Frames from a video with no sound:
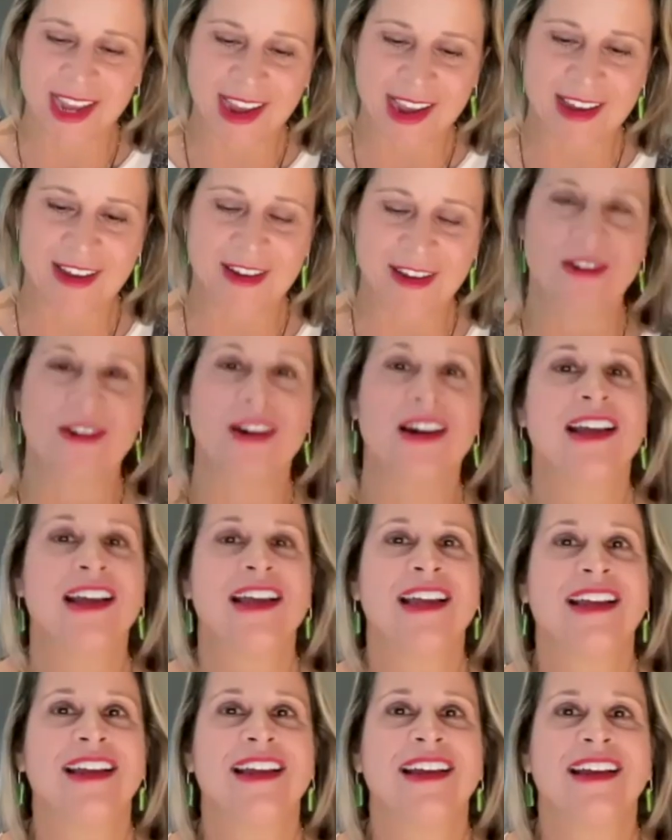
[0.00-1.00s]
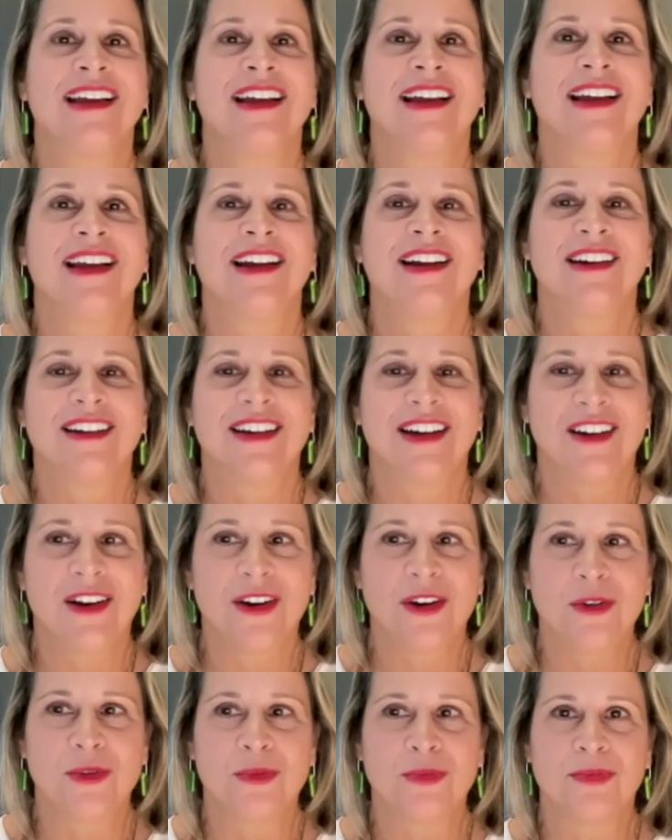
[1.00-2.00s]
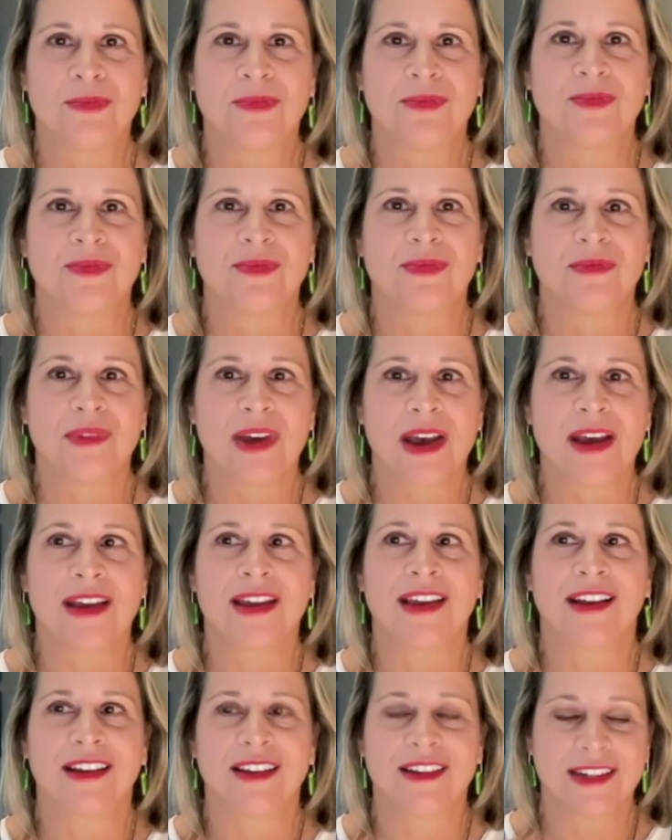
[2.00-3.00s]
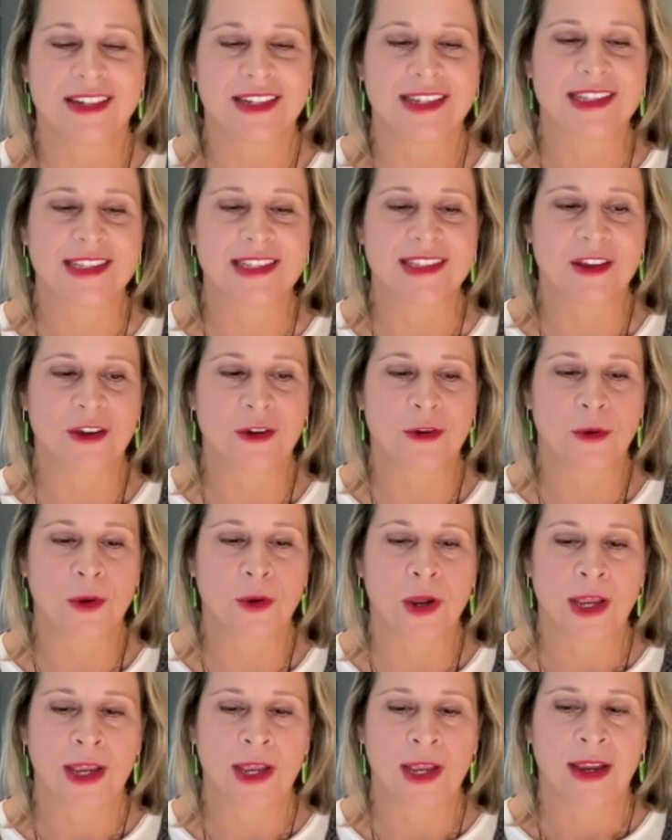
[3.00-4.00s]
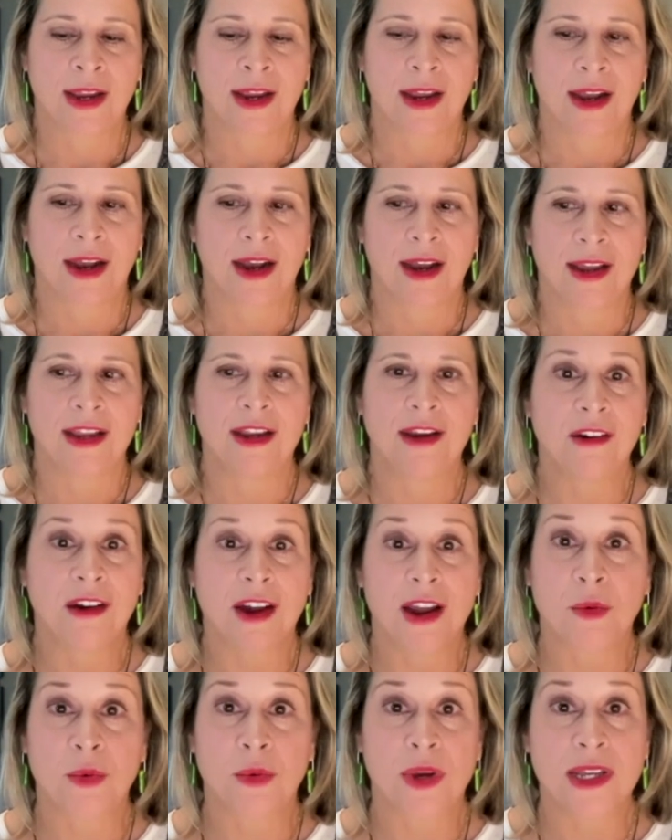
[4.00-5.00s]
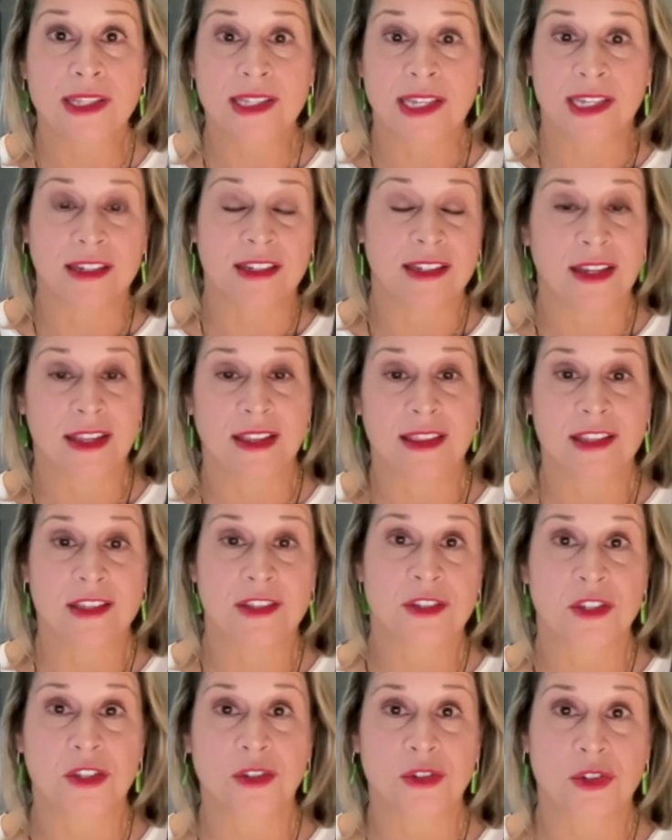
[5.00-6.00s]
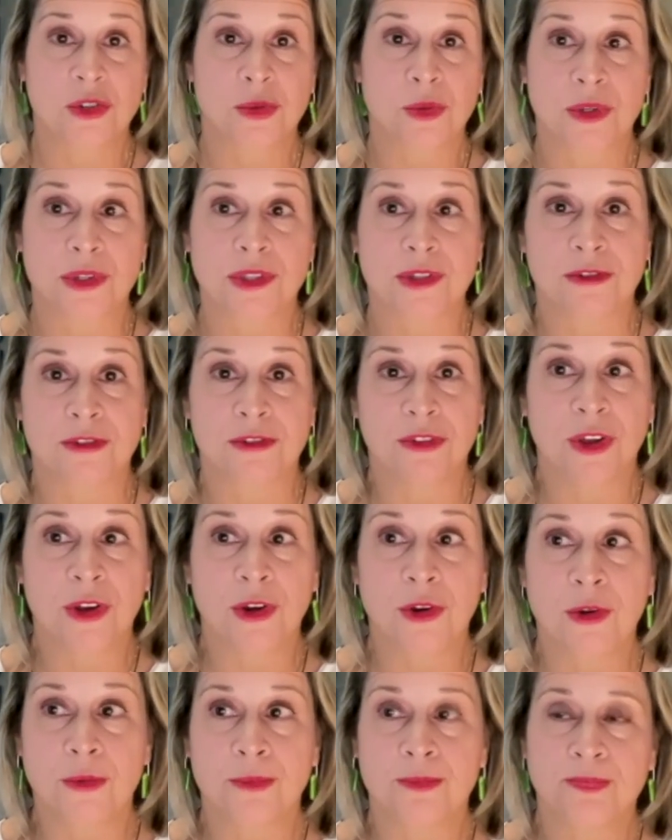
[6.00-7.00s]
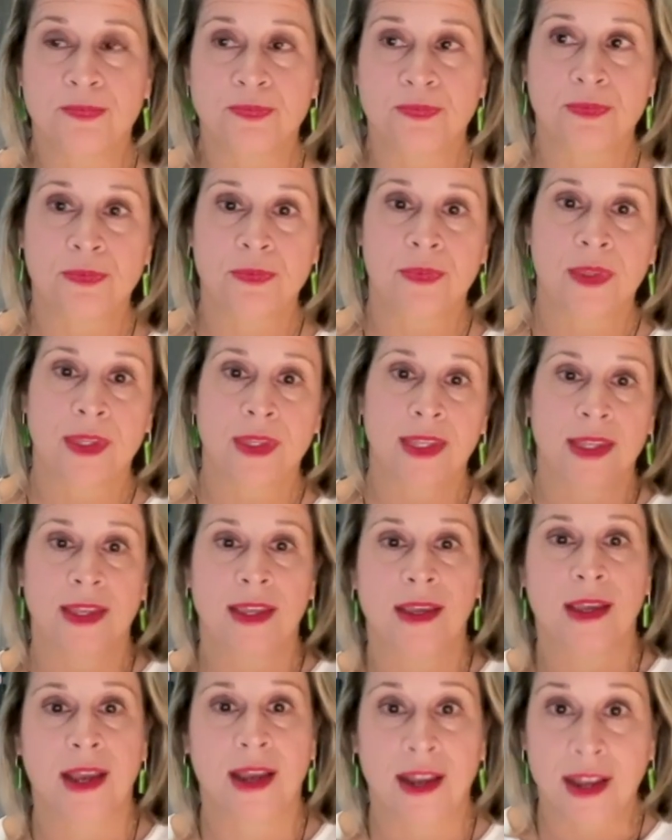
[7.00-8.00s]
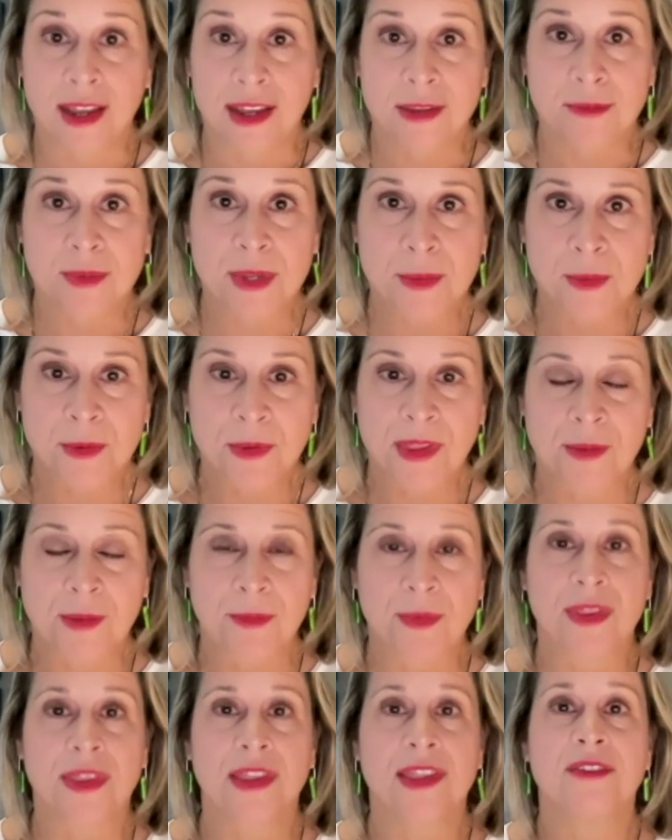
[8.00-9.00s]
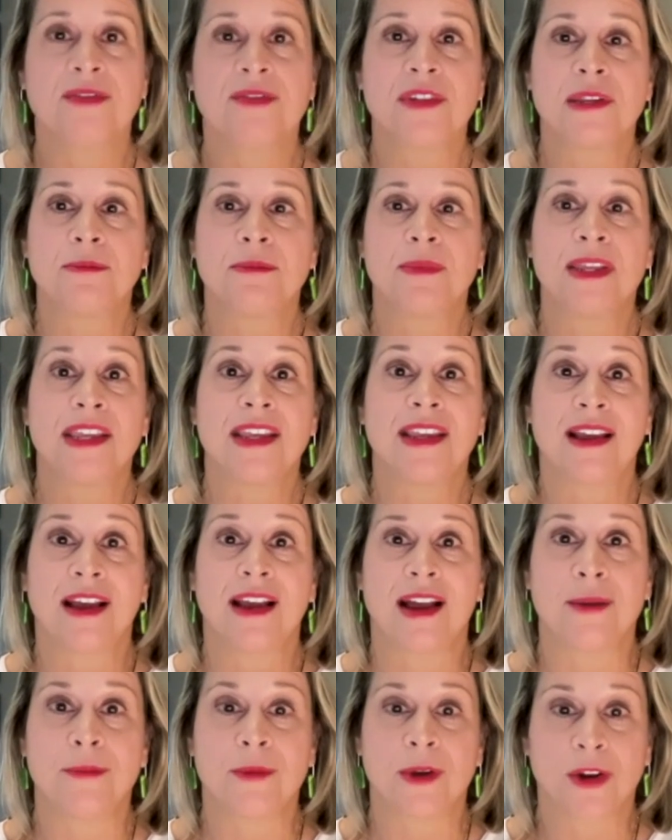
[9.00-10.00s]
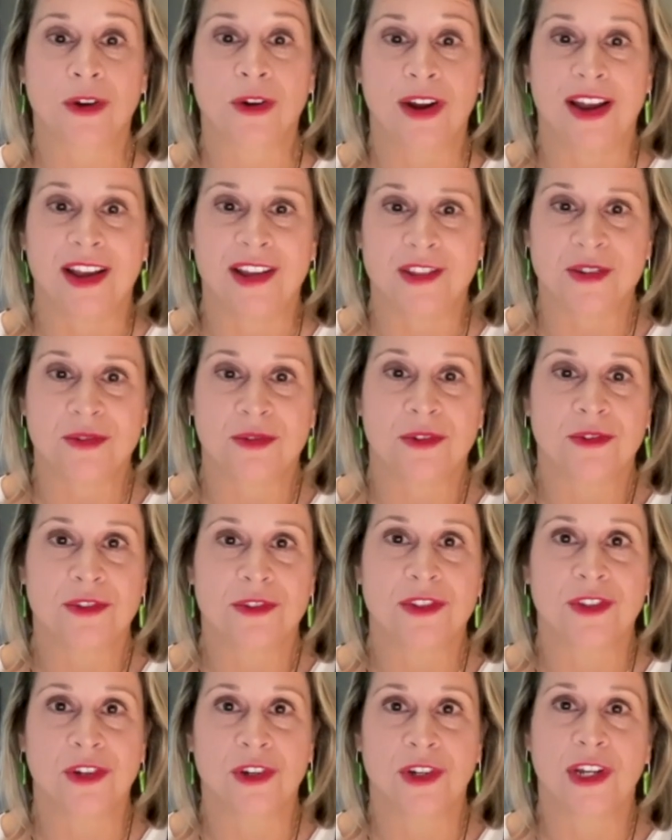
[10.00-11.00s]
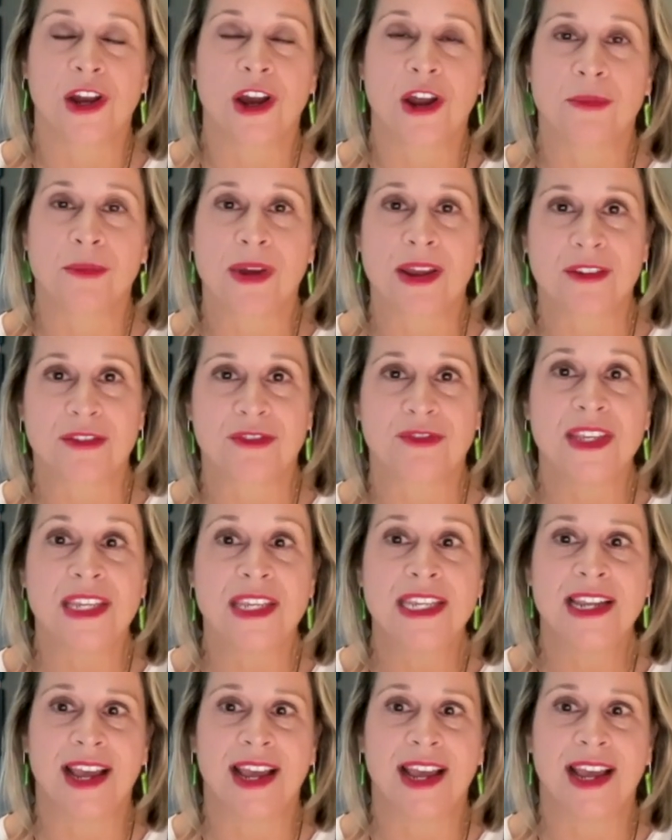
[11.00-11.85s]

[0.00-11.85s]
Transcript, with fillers: Hoorah. thank you oh my goodness so uh, here i was i'd done these two tours afloat I had people that believed in me. I'm a grassroots learning on my feet.